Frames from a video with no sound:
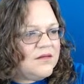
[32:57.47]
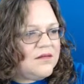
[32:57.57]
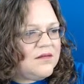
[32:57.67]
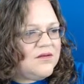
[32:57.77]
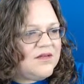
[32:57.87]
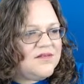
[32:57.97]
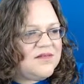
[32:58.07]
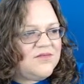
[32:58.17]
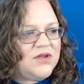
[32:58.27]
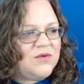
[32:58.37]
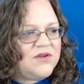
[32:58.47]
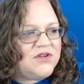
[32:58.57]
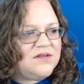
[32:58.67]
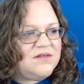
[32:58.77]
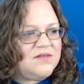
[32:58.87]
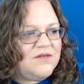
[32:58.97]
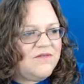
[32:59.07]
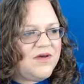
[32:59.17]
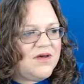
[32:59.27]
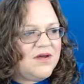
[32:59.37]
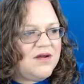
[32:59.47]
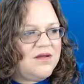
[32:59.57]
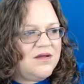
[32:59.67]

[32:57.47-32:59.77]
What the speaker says: Do you guys have any questions so far?